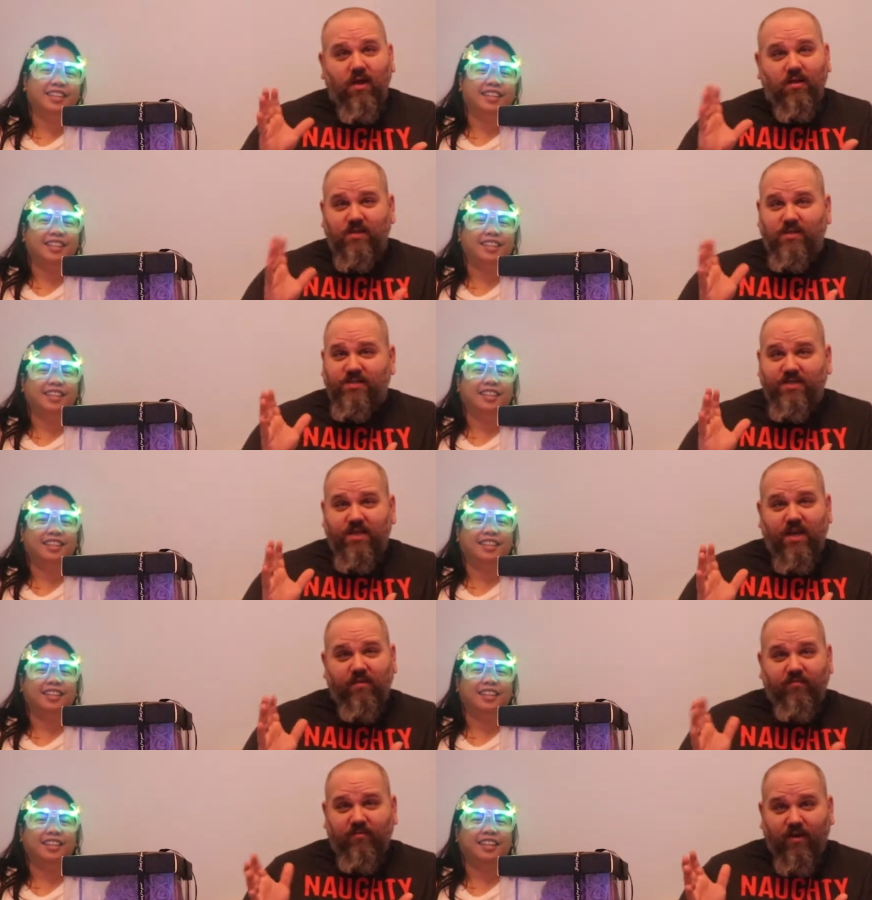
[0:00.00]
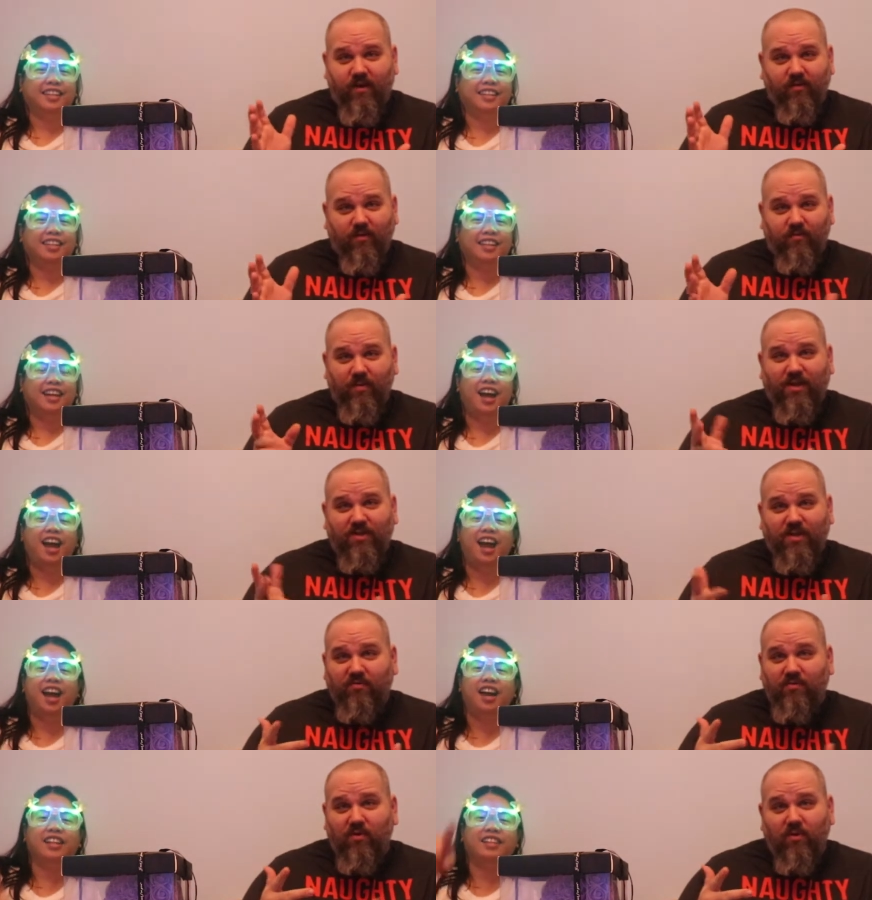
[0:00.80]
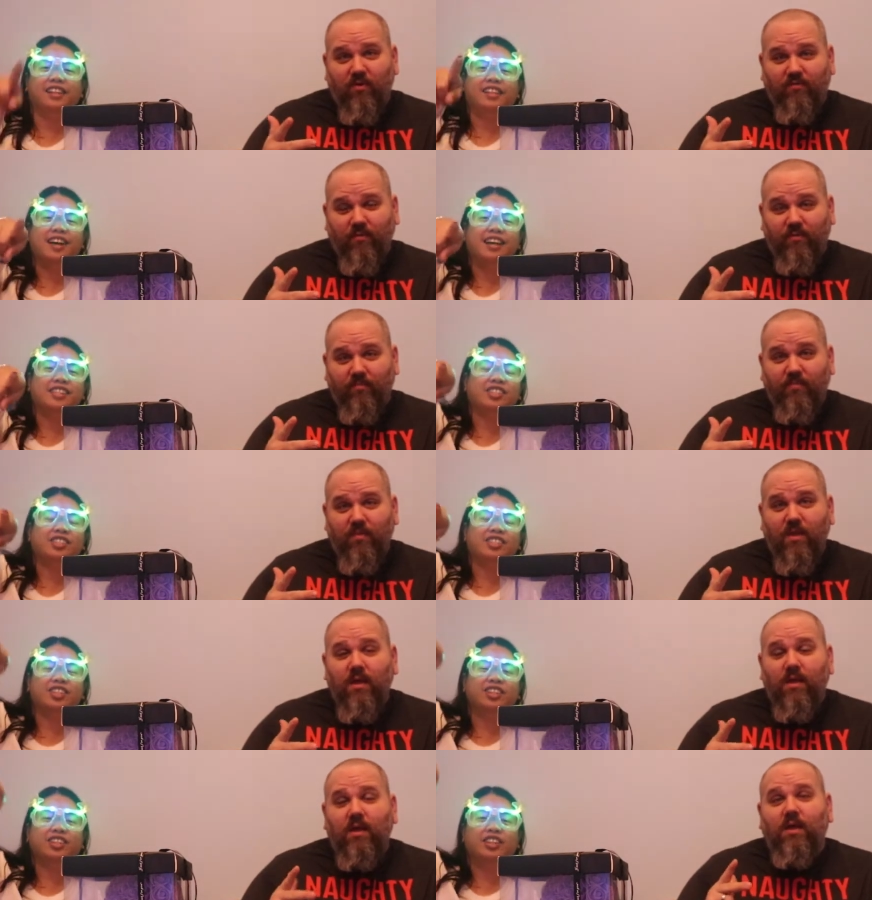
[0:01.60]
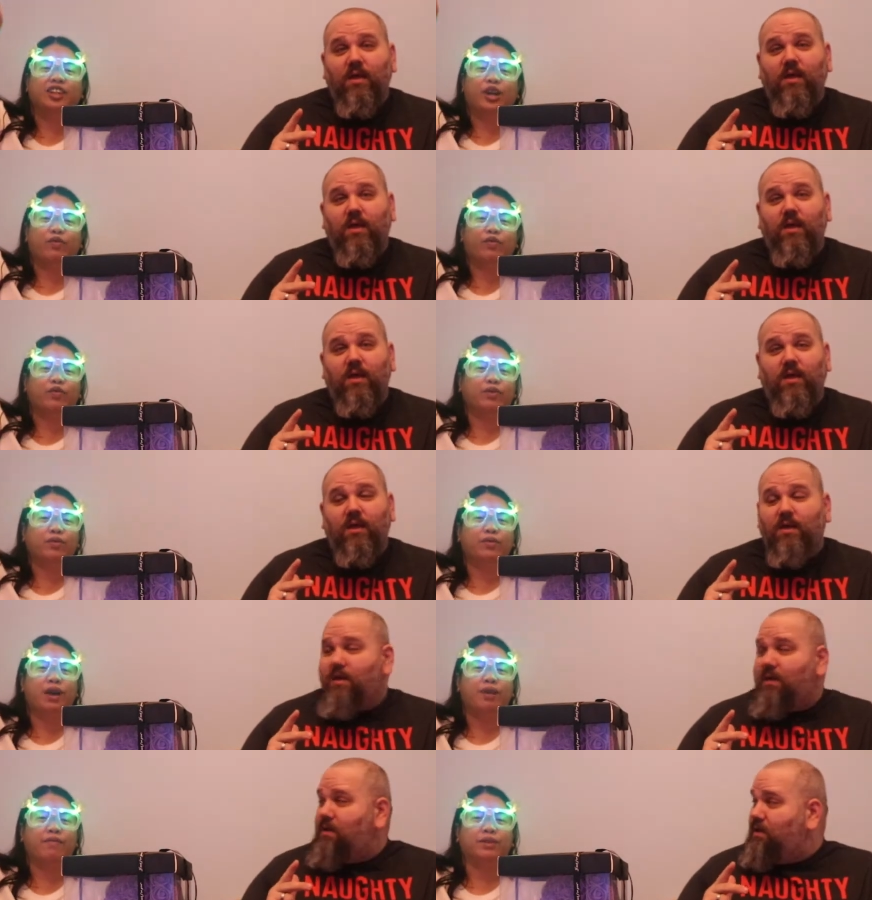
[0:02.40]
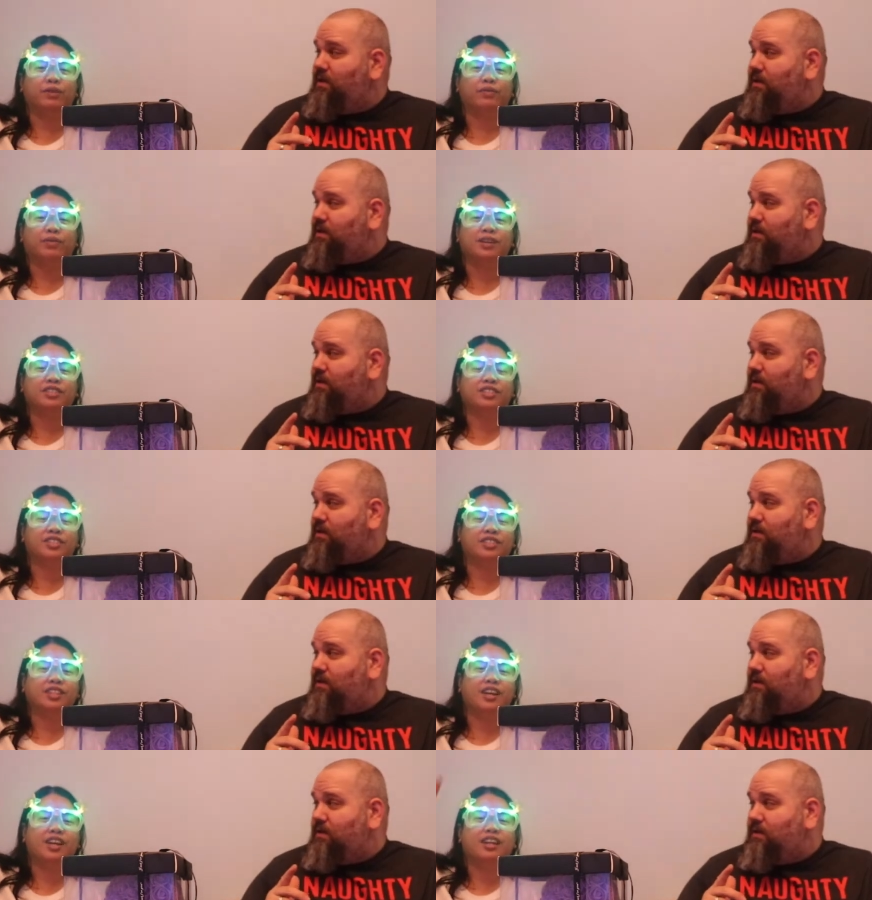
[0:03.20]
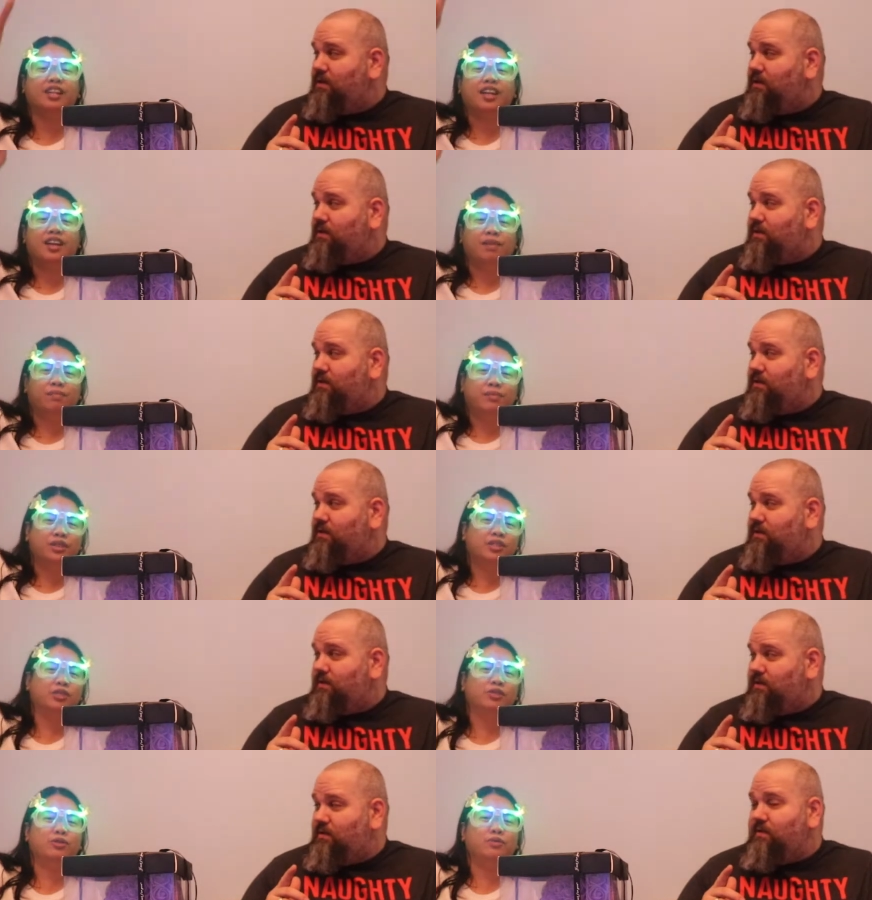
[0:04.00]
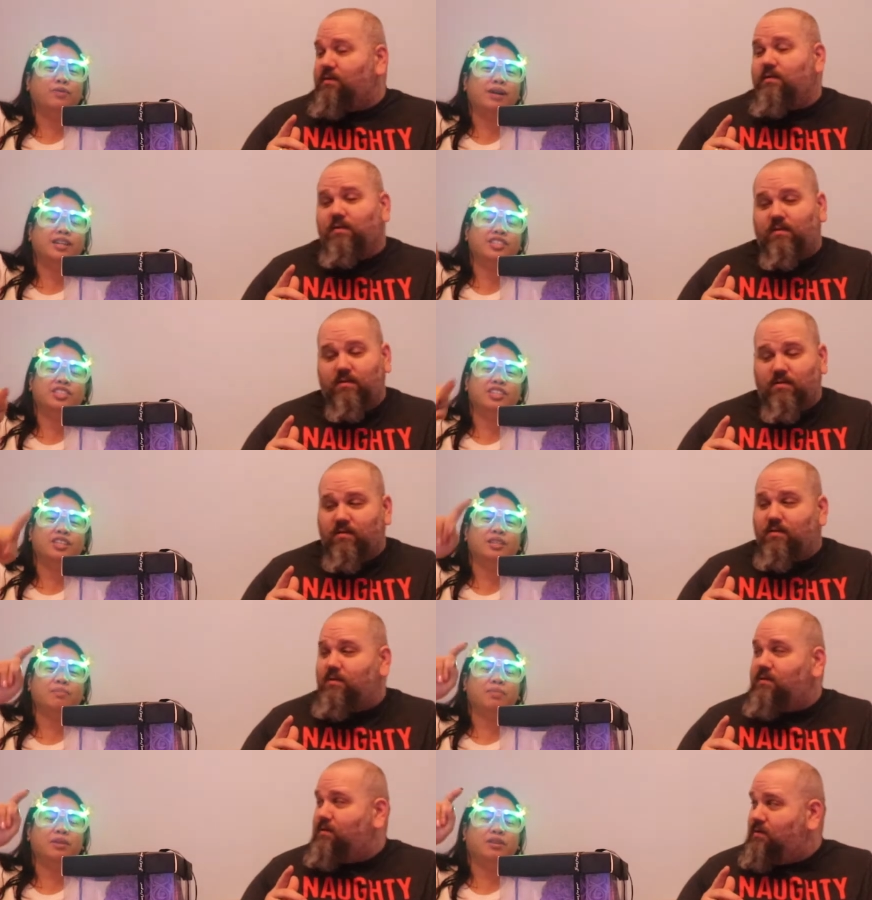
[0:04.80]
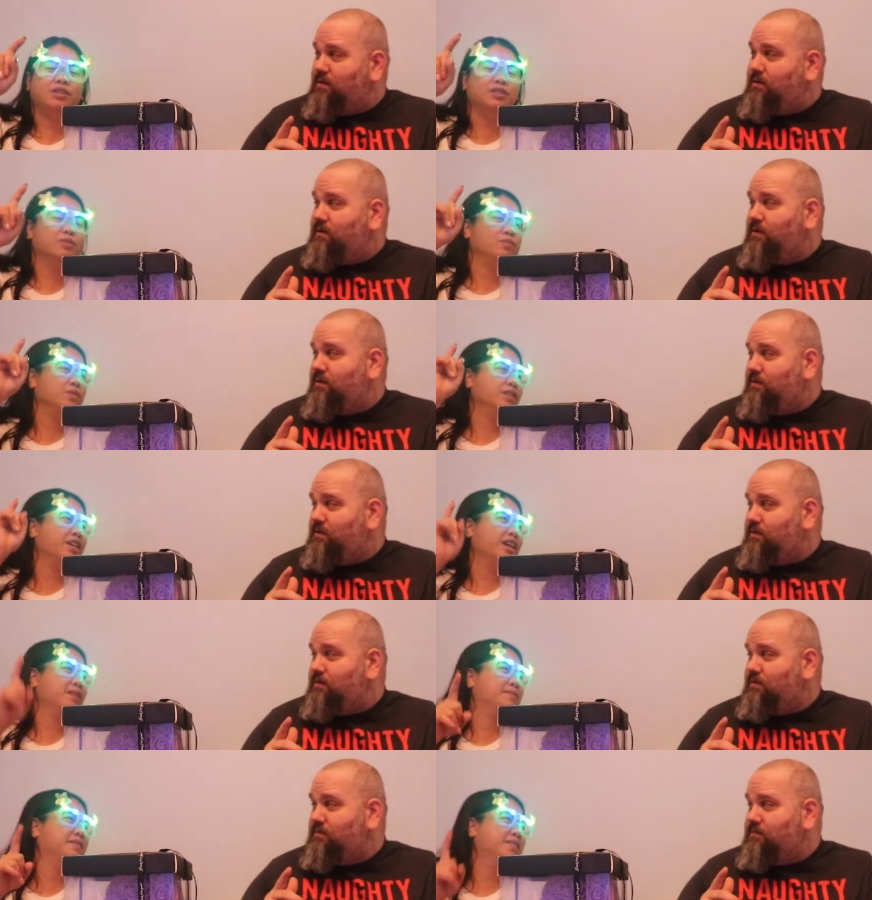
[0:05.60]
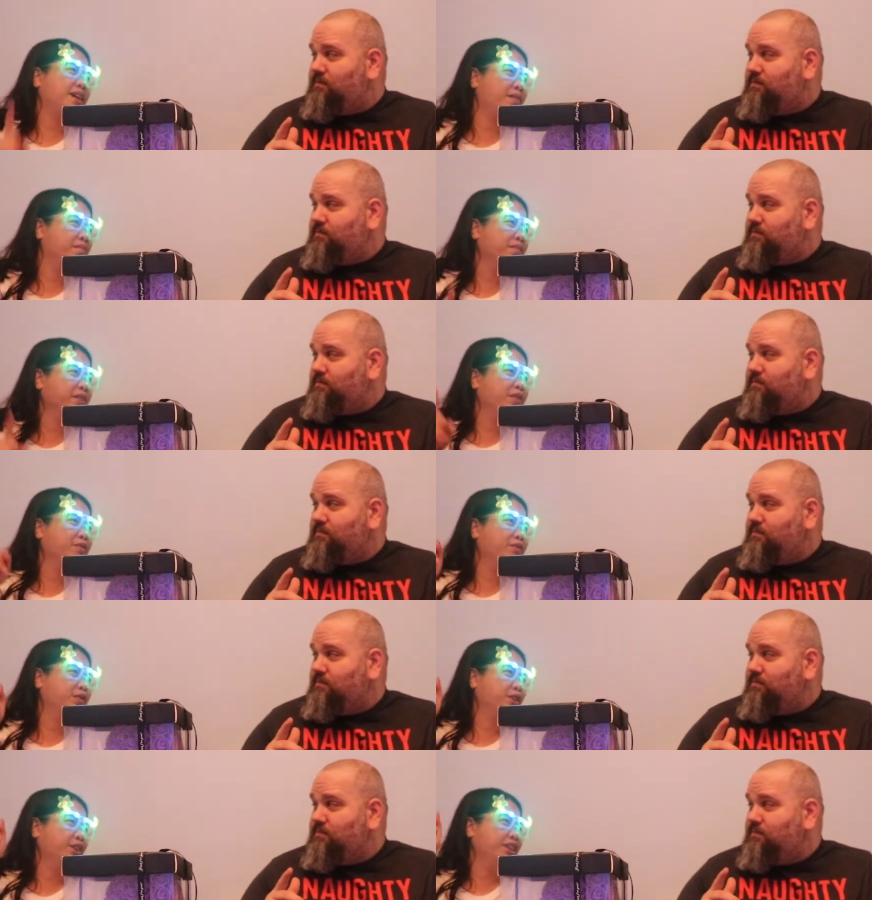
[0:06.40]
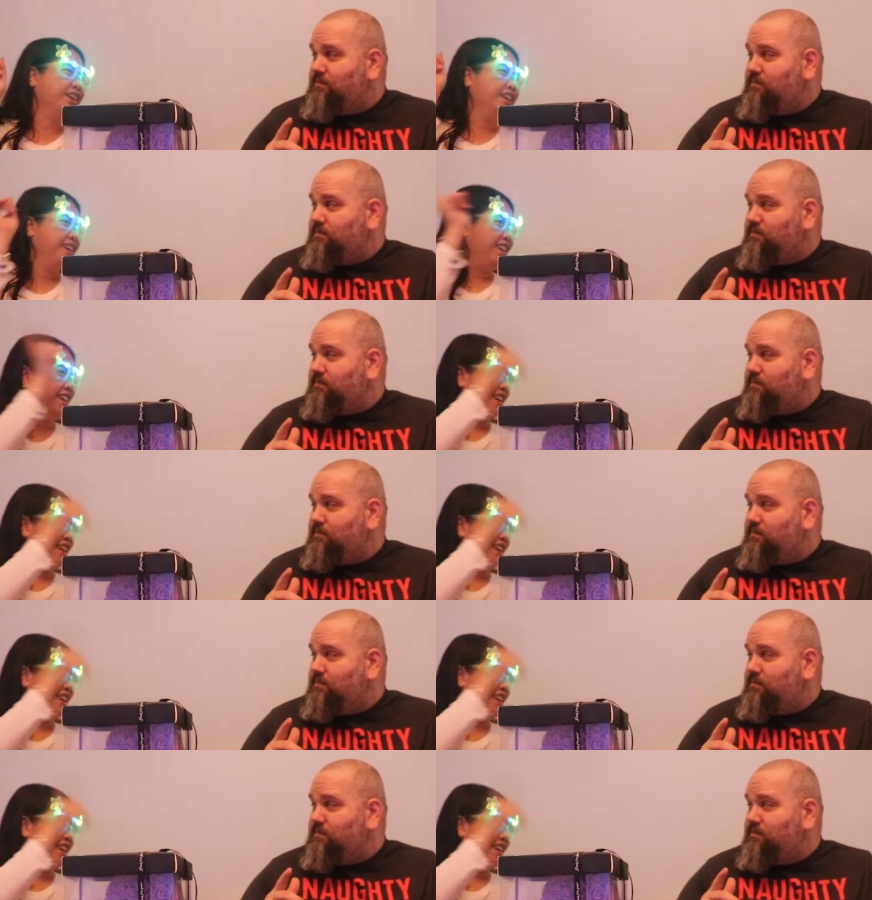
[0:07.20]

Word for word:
Speaker 1: ugly Santa figurine. We actually have and two of last
Speaker 2: them. Last year, if you haven't watched it yet, please do watch it because we gave something for